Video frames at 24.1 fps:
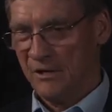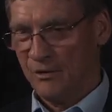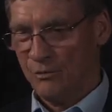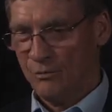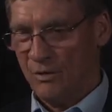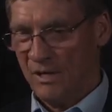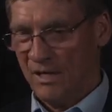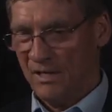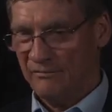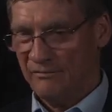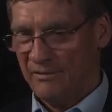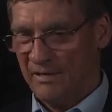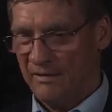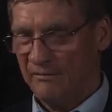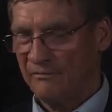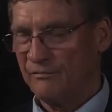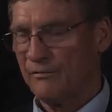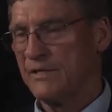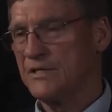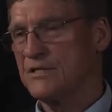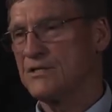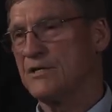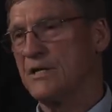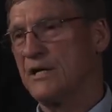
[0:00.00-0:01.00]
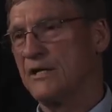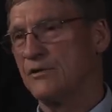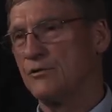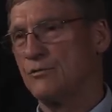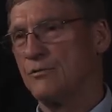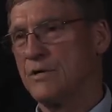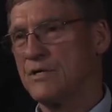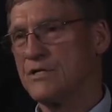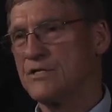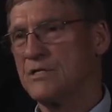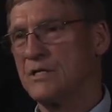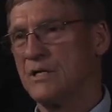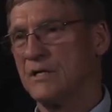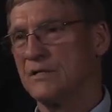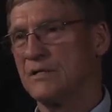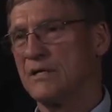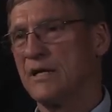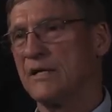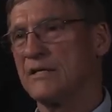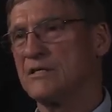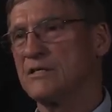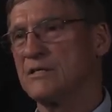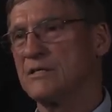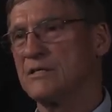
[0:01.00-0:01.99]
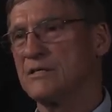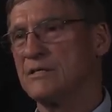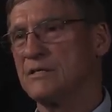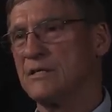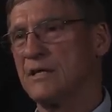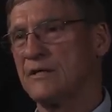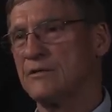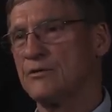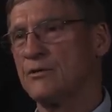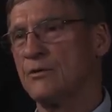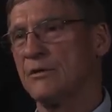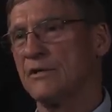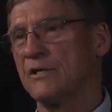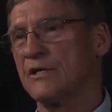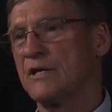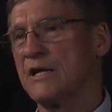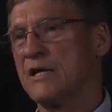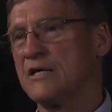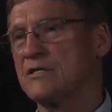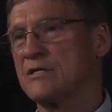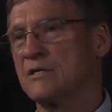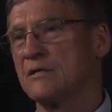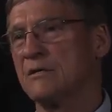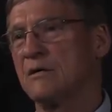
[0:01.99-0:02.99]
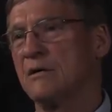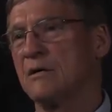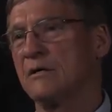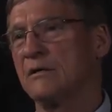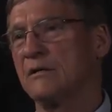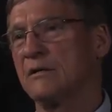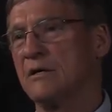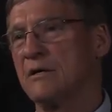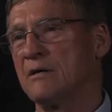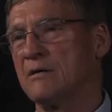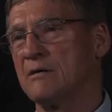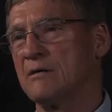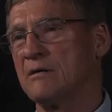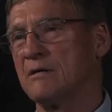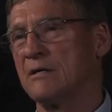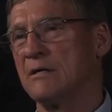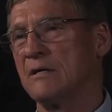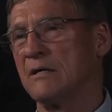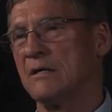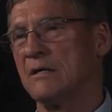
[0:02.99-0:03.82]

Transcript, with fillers: qualify for in-state tuition in Texas, I joined the National Guard there,